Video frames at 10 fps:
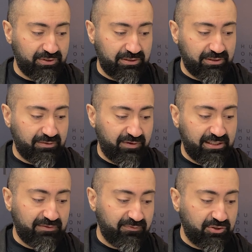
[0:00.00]
the
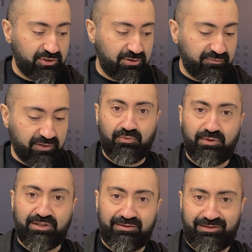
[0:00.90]
advanced version of the
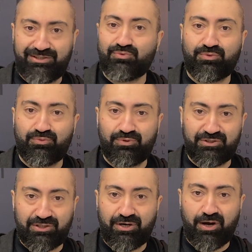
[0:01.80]
one that this one
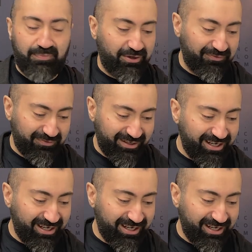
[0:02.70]
is a copy of.